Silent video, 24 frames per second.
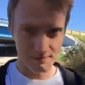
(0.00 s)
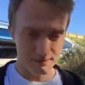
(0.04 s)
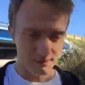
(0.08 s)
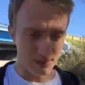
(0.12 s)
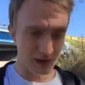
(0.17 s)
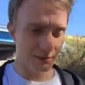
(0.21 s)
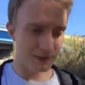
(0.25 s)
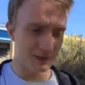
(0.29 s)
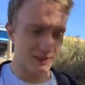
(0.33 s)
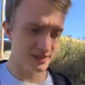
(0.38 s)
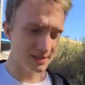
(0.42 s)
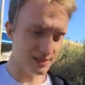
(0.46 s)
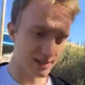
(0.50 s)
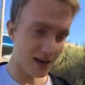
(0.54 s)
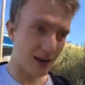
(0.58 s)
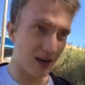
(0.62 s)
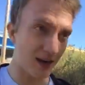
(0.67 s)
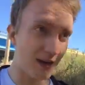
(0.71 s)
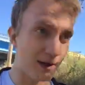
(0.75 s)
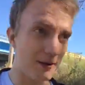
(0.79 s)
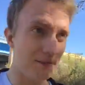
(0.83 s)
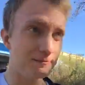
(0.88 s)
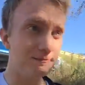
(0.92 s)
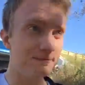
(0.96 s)
Maybe it's
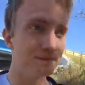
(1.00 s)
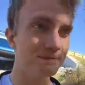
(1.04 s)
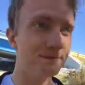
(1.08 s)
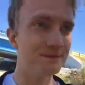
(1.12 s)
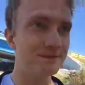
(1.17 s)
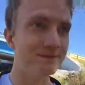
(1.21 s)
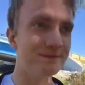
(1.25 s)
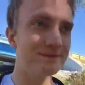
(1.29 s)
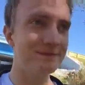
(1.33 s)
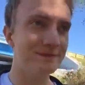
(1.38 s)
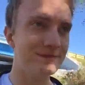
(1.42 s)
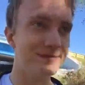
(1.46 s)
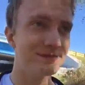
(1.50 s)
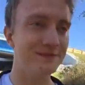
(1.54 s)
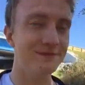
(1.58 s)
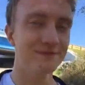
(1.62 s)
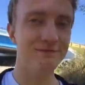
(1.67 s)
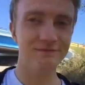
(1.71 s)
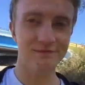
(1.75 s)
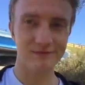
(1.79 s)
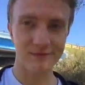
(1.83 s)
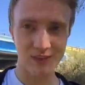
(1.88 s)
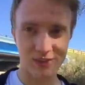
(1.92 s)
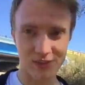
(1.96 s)
time
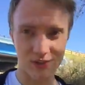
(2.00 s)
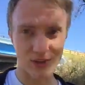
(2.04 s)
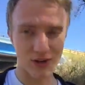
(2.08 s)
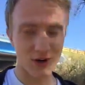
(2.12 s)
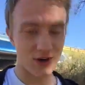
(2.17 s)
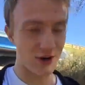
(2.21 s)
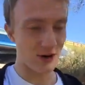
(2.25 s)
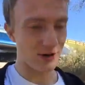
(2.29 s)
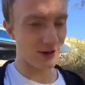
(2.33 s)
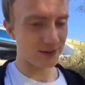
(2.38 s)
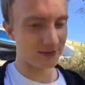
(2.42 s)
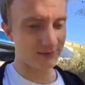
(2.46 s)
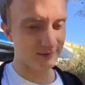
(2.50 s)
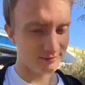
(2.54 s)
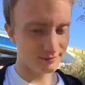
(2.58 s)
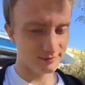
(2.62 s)
to start